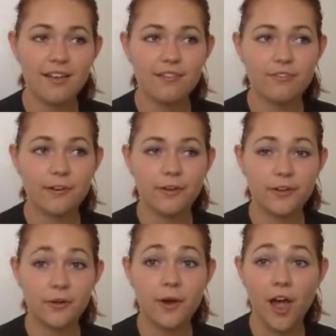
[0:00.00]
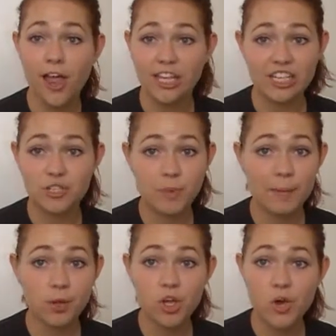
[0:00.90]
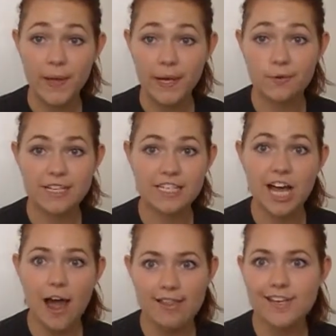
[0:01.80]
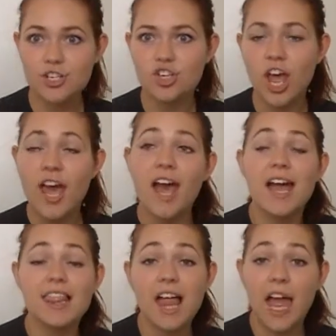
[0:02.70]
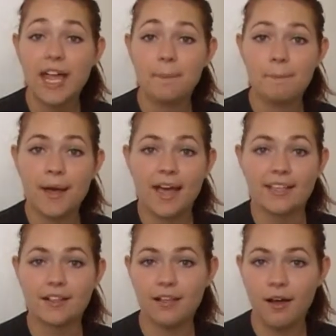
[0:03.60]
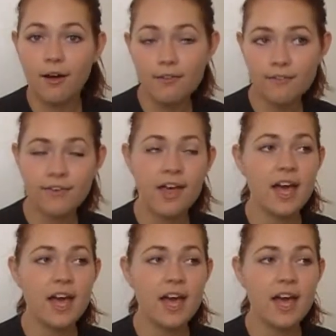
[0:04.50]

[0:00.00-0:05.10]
for you college people going away to college like myself.